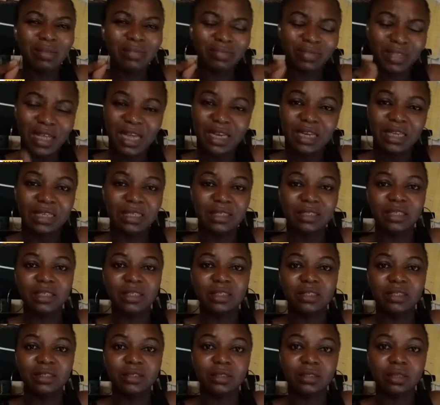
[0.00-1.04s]
That is
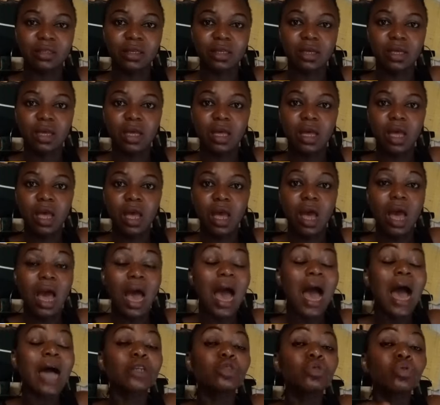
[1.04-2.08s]
it.
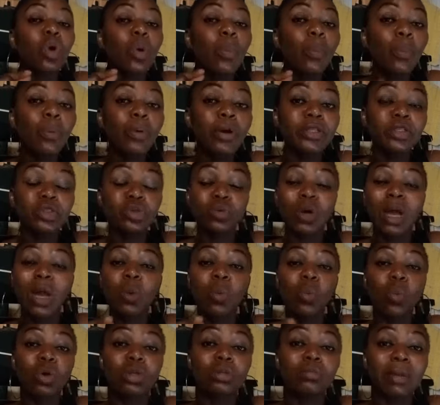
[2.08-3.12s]
At no point do I
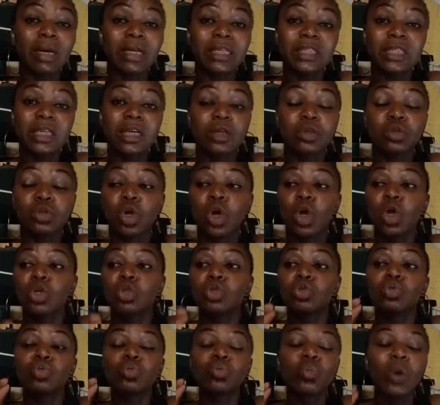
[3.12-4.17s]
want my child
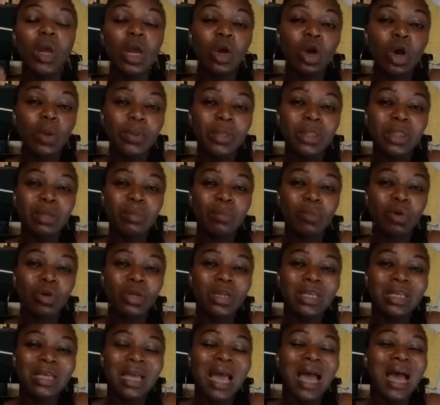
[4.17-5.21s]
to wake up in the
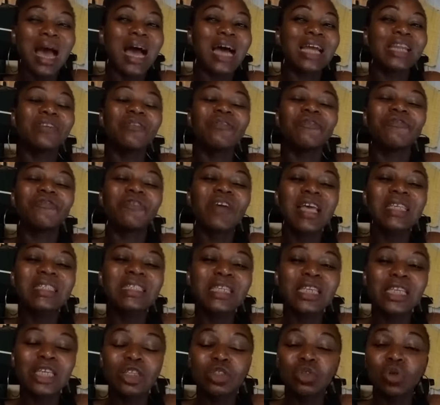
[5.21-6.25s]
morning and the first
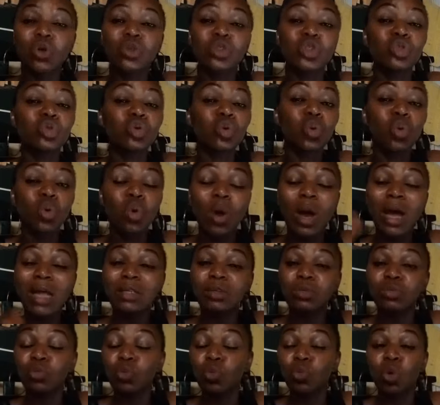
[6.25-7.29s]
thing he does is to go
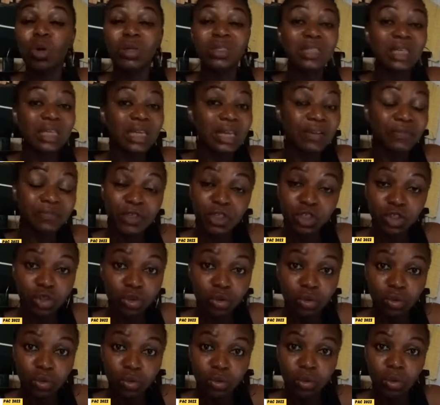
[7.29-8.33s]
and watch
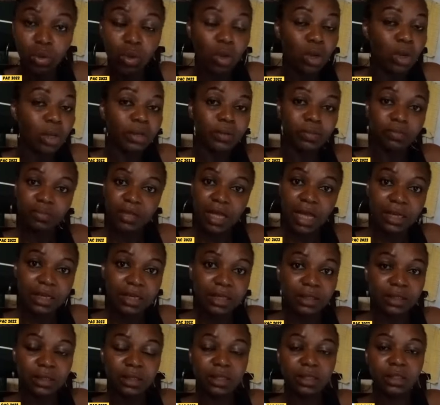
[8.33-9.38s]
television. That
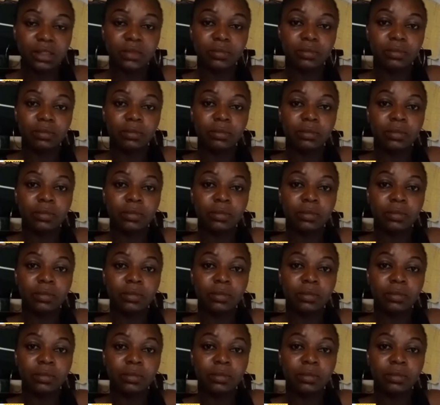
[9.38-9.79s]
is it.